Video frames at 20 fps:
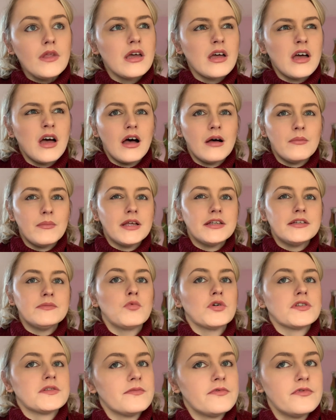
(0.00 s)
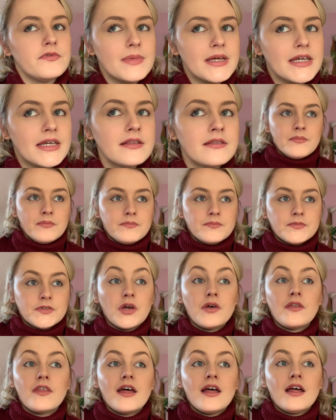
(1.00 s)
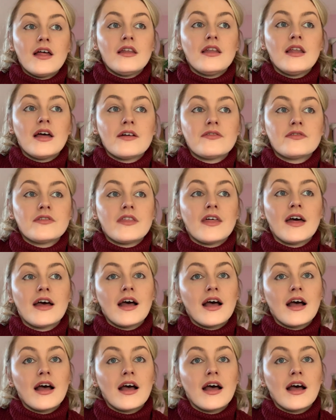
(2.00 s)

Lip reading: It wasn't for me. So then after that,